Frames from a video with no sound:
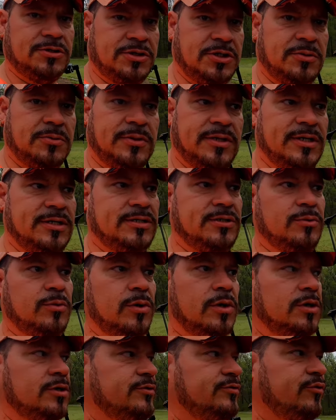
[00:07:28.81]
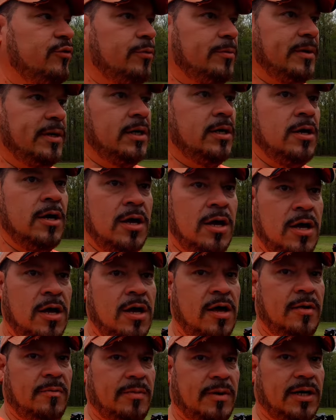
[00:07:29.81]
She reads the words for me,
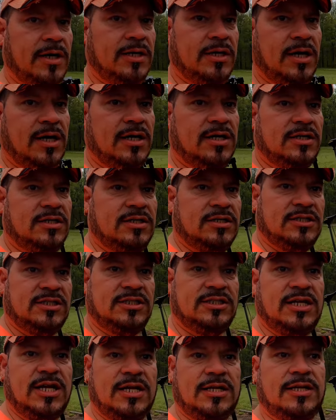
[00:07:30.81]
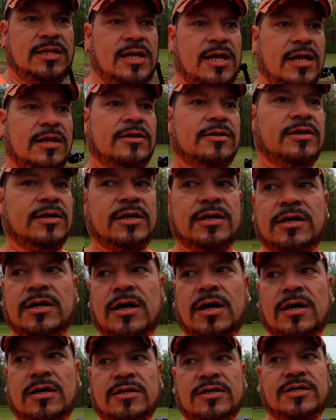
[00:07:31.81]
but uh, said that
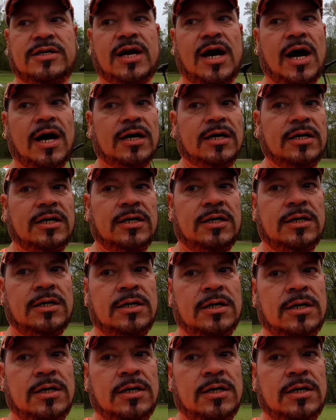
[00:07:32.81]
the uh, dock